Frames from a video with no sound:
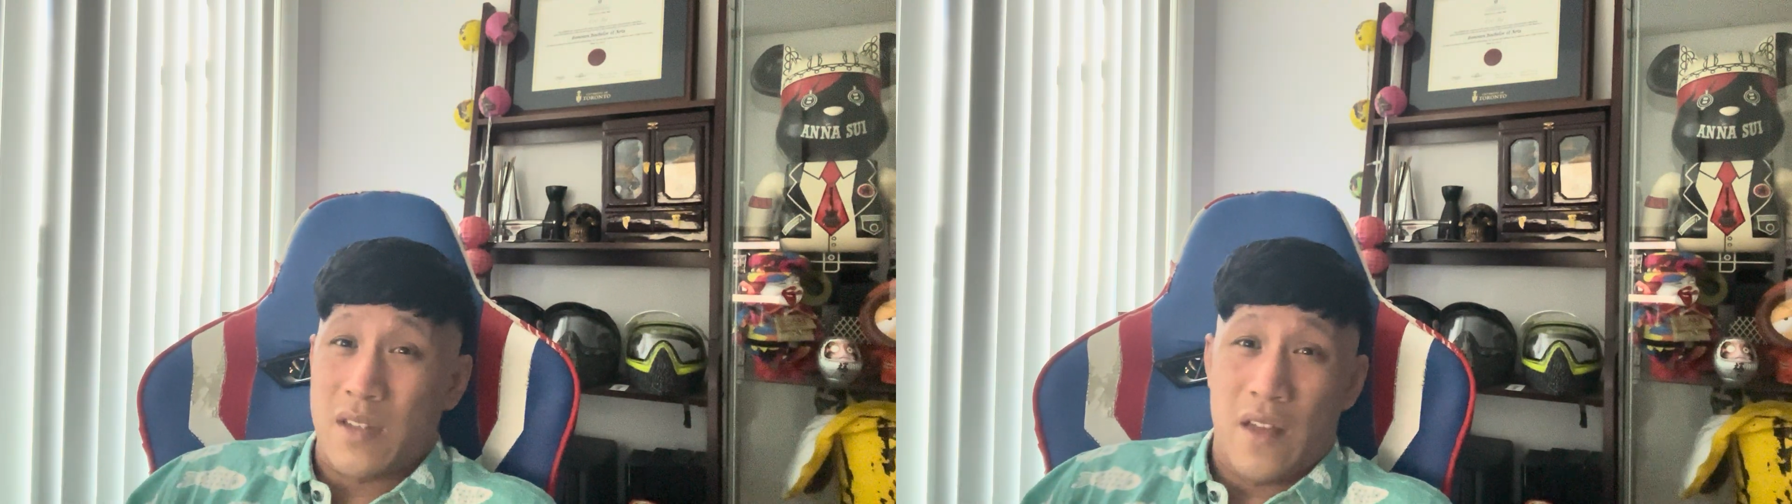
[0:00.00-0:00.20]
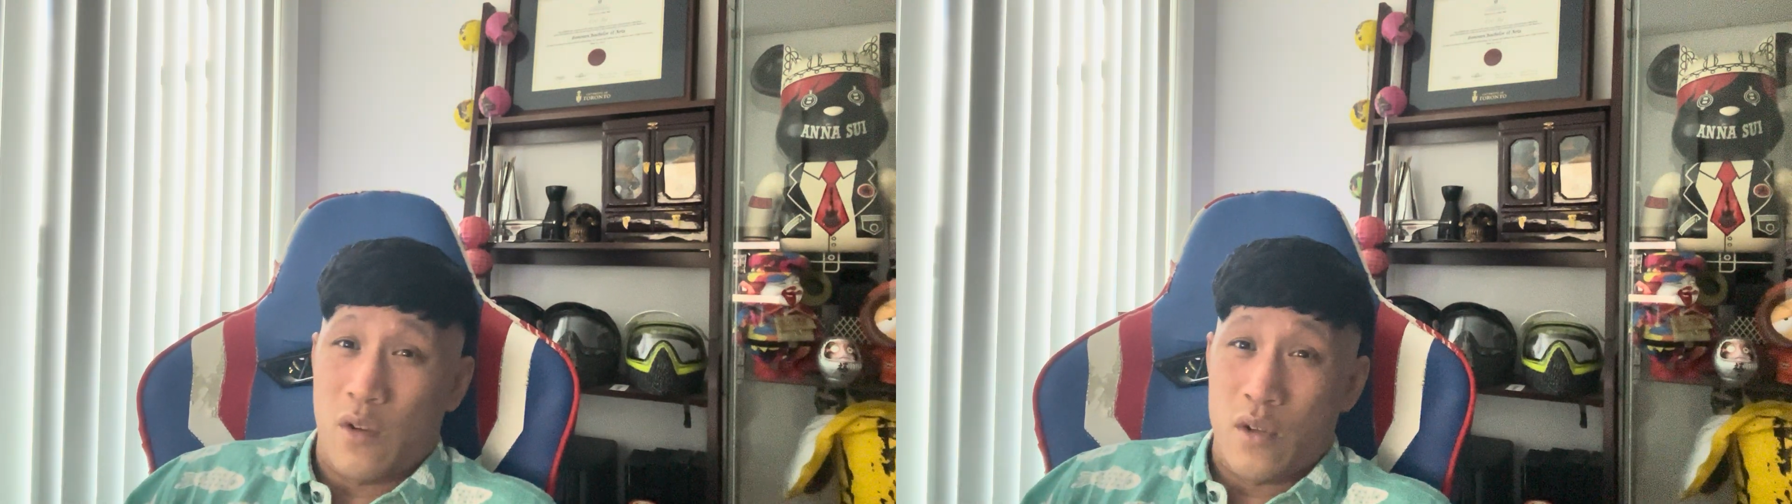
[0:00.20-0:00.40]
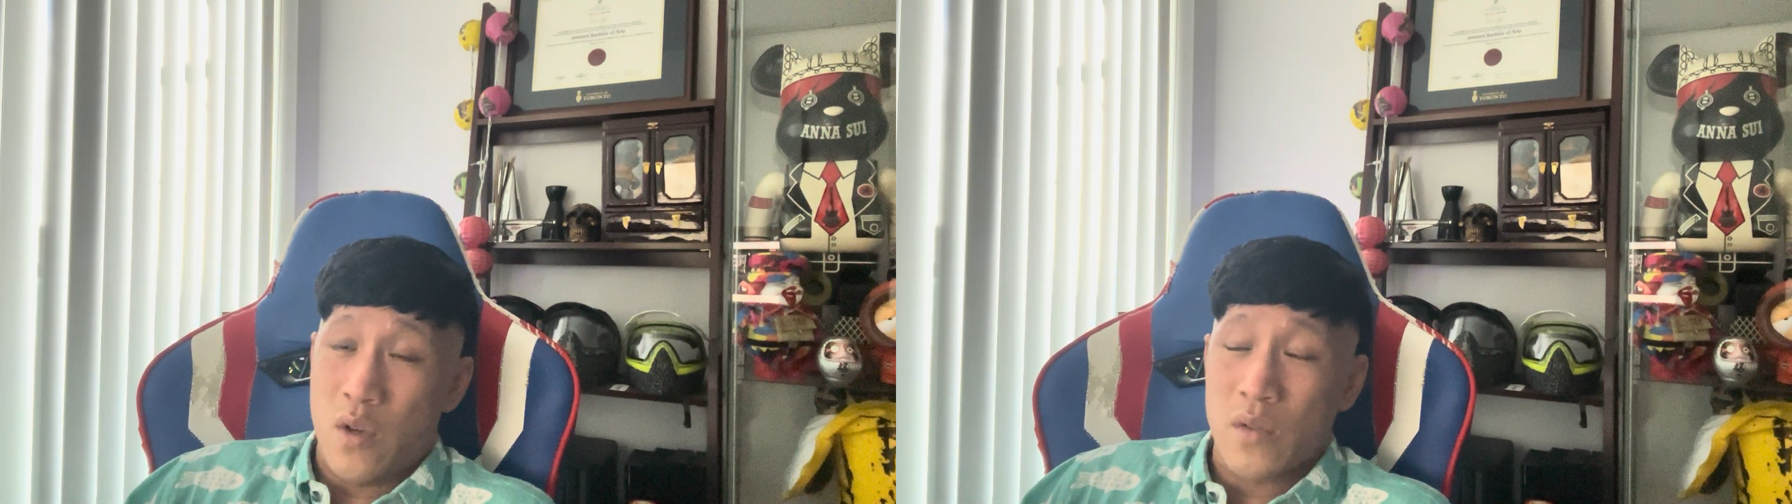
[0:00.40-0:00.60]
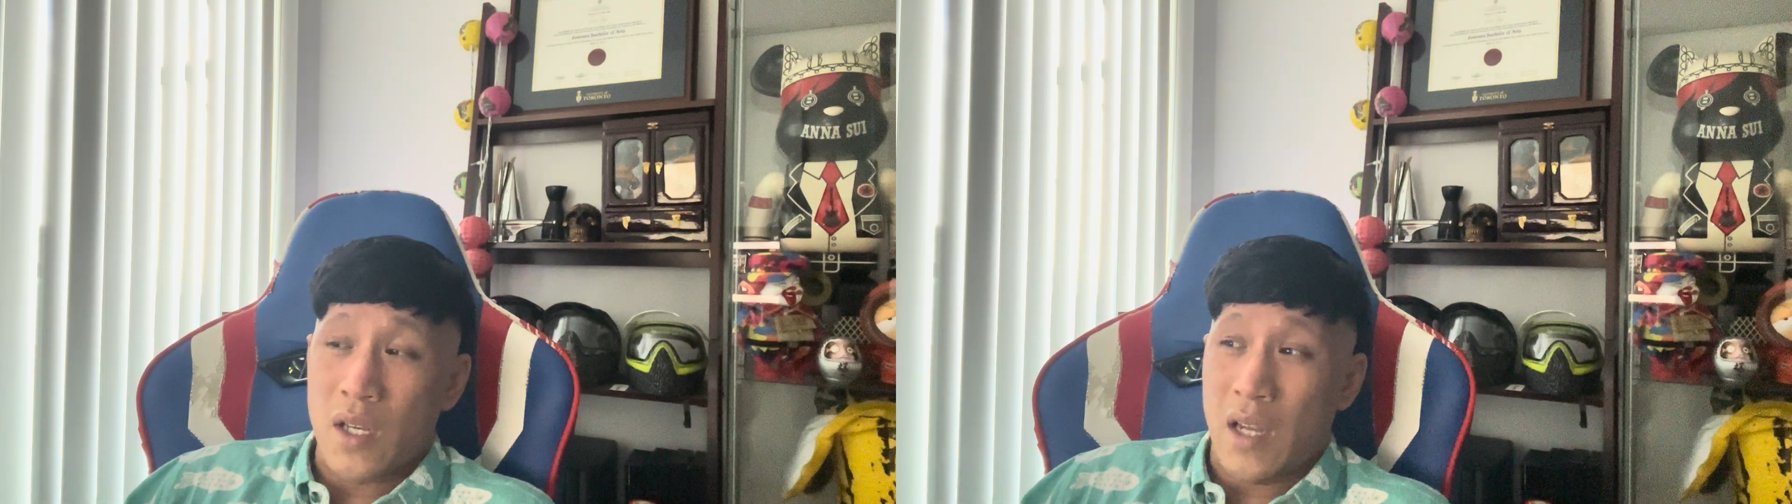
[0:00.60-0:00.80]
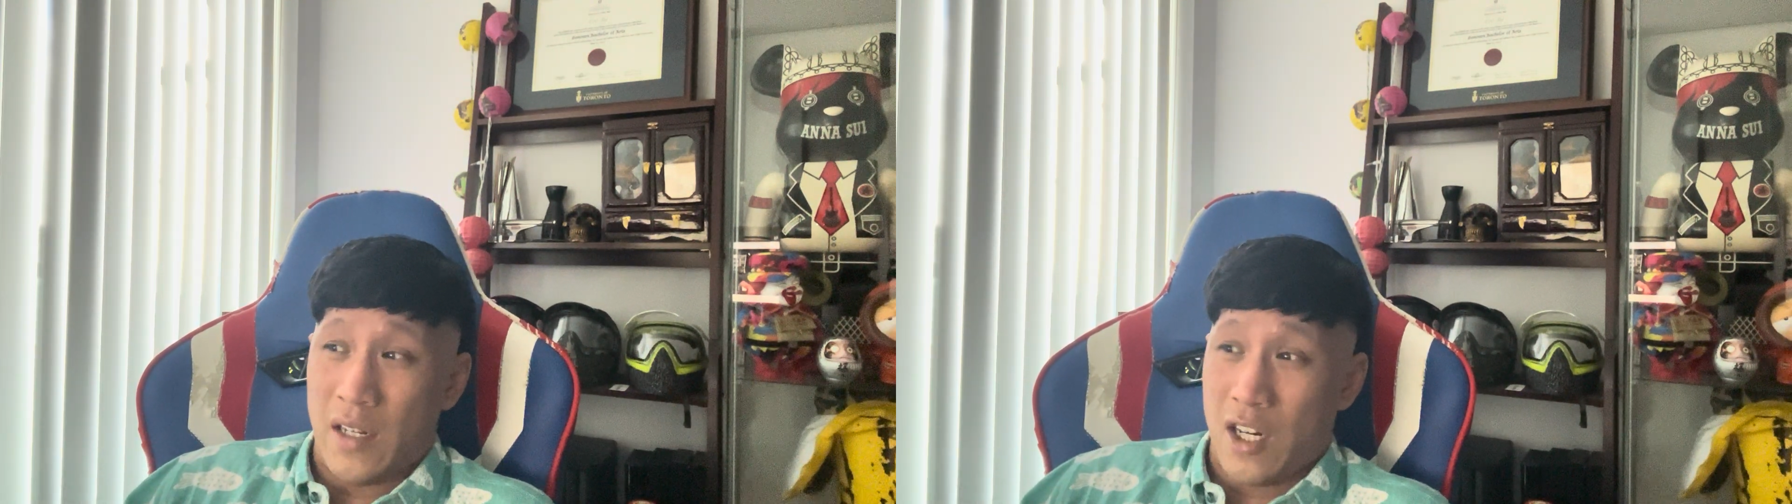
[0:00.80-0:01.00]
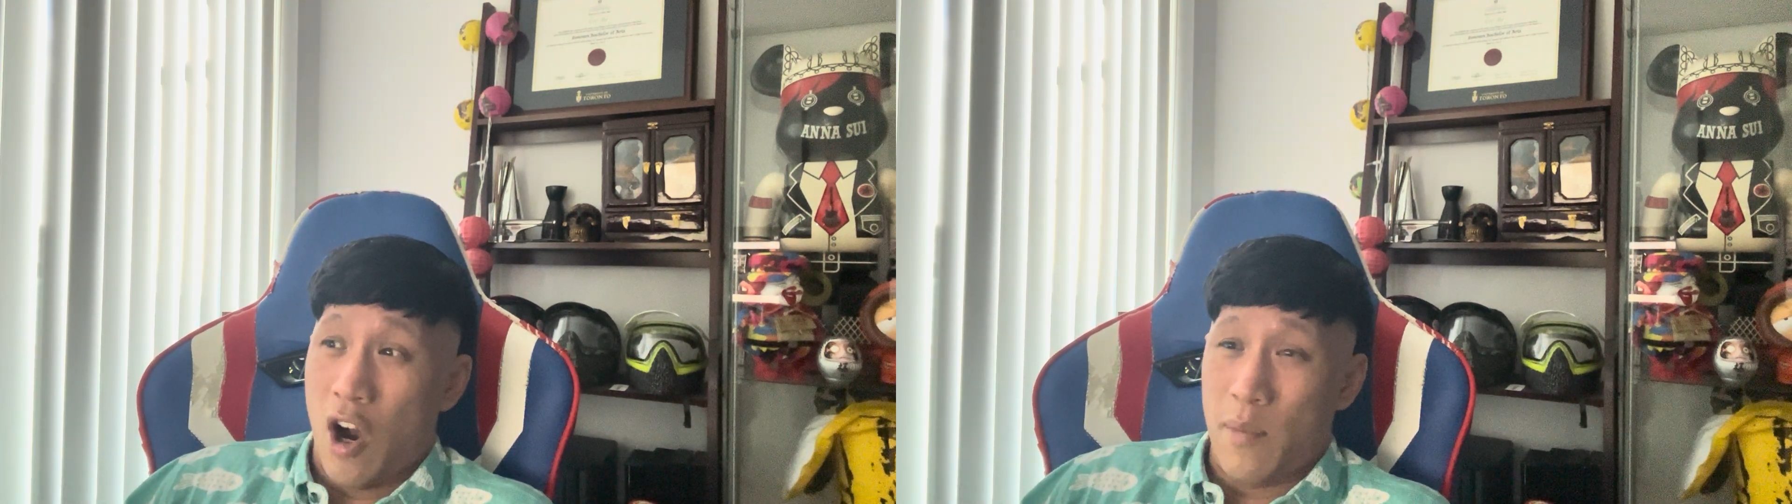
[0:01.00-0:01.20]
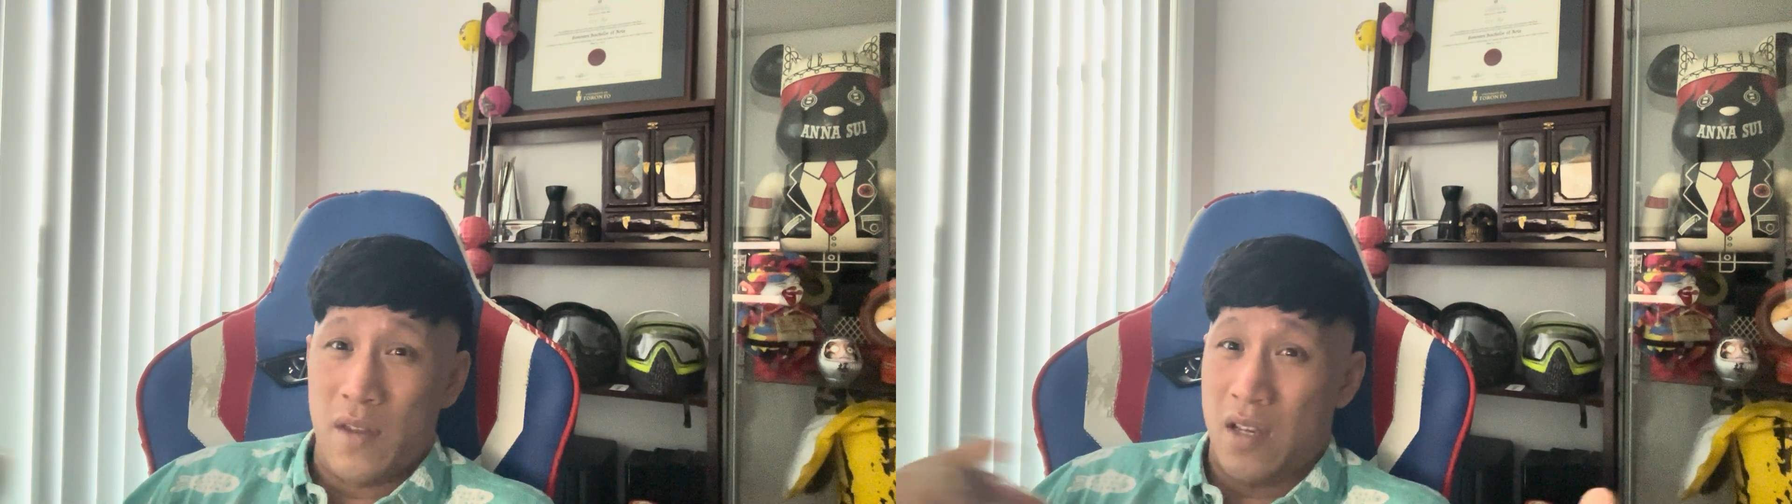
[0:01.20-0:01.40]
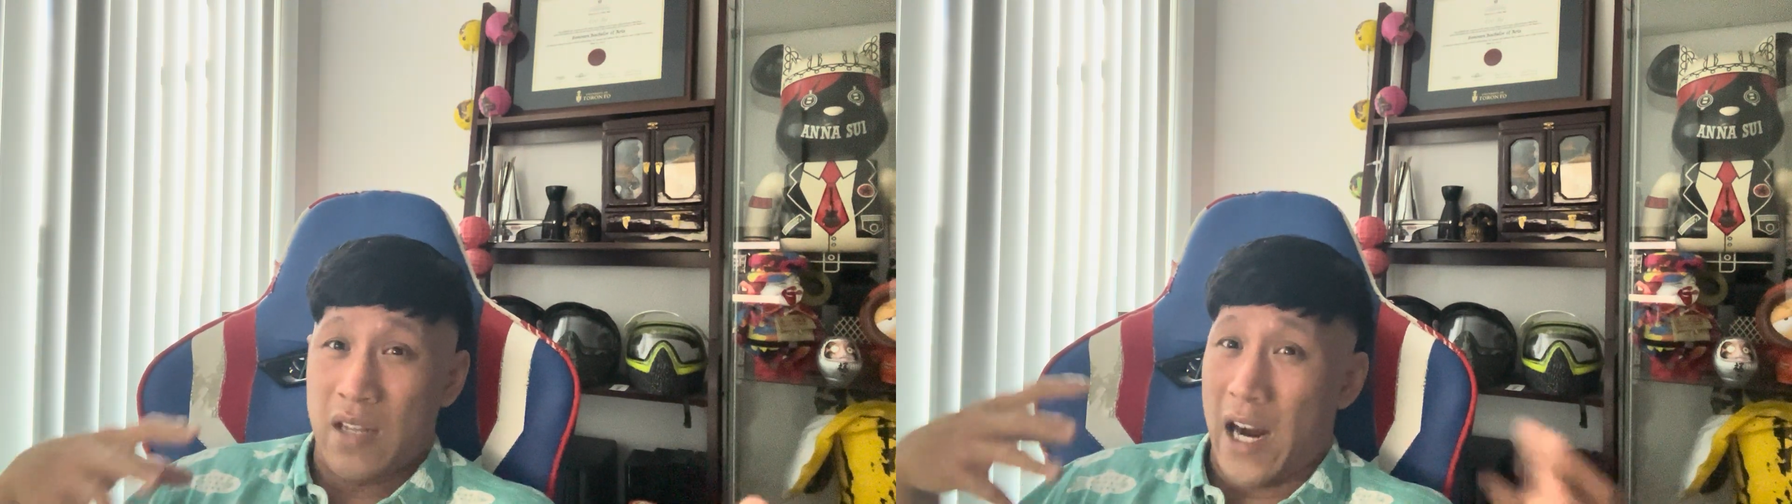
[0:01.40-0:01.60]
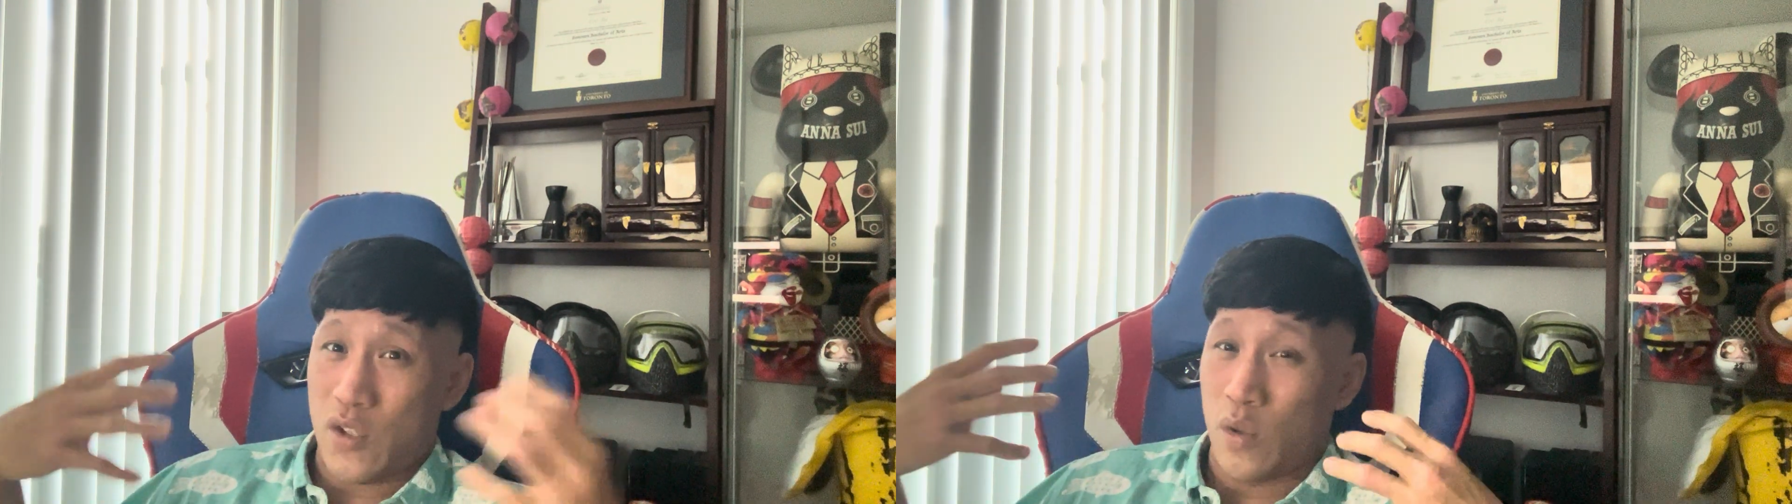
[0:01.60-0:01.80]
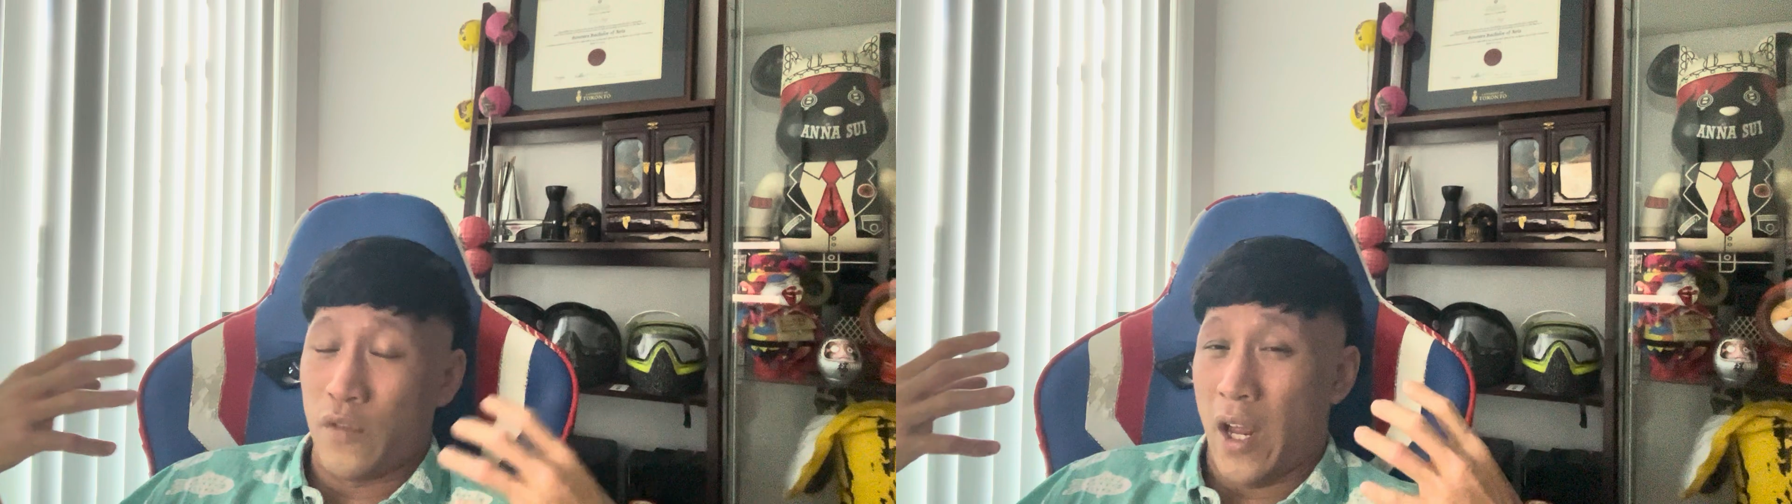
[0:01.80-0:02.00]
that they're using and then copy the exact
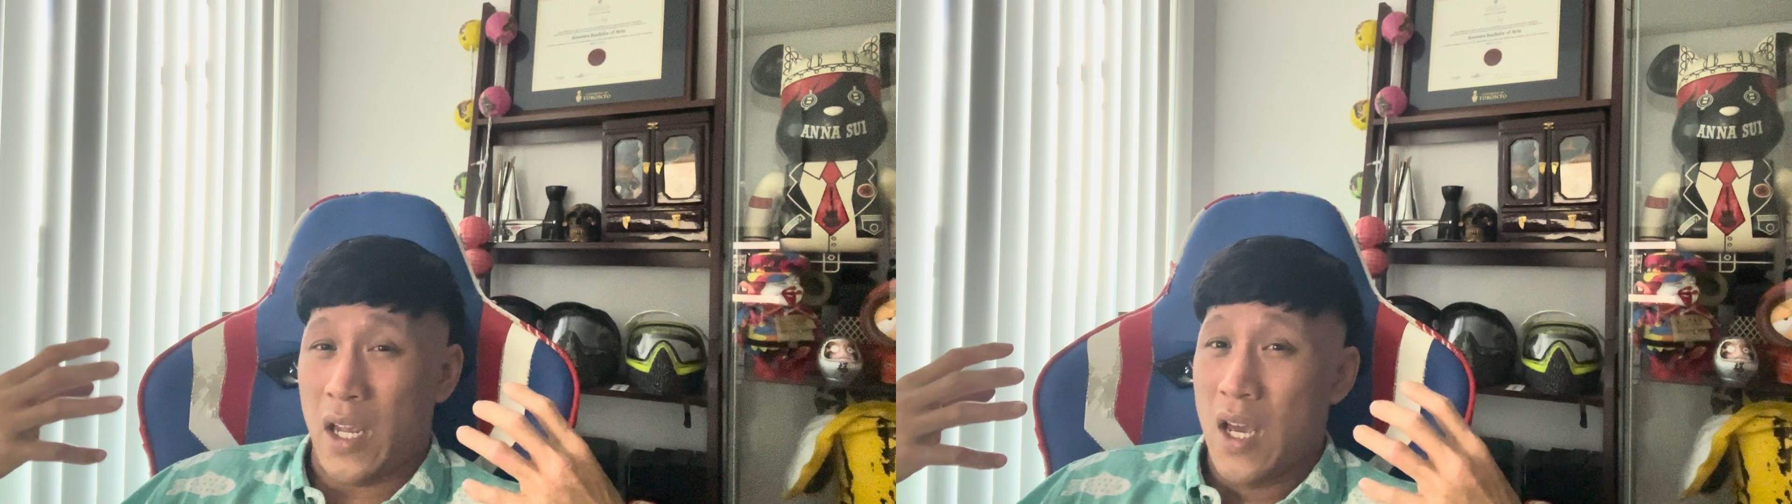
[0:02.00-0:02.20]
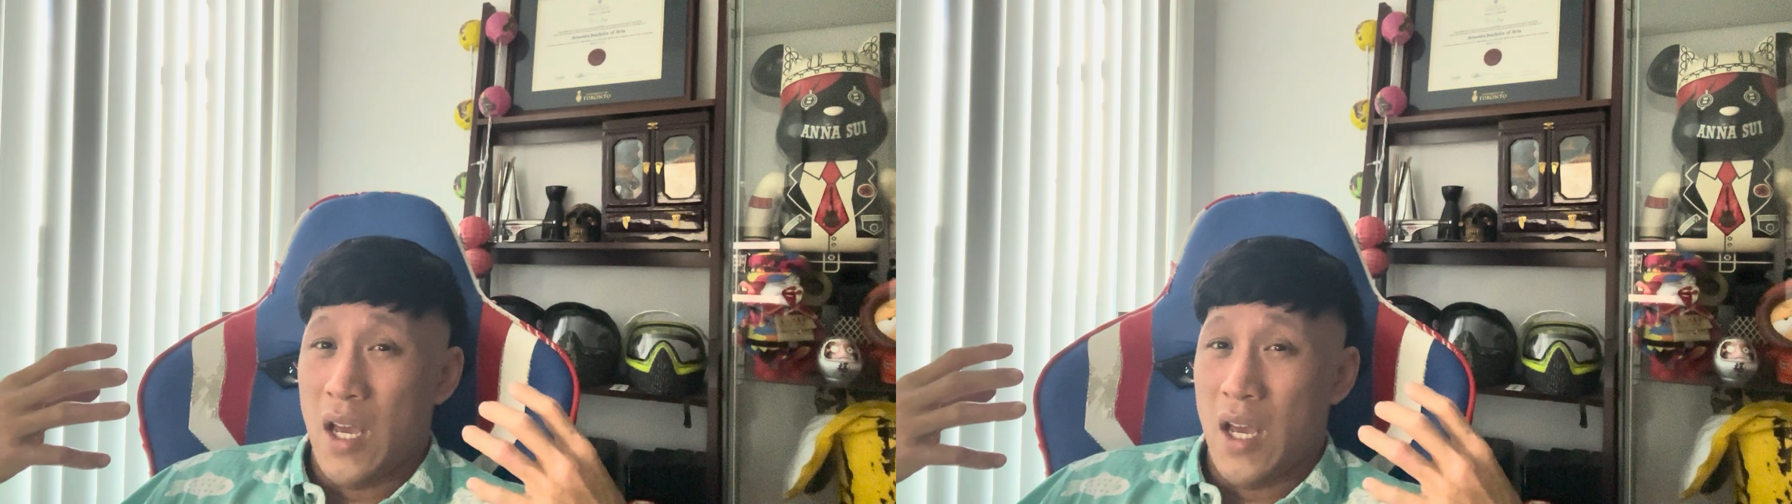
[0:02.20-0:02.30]
sort of like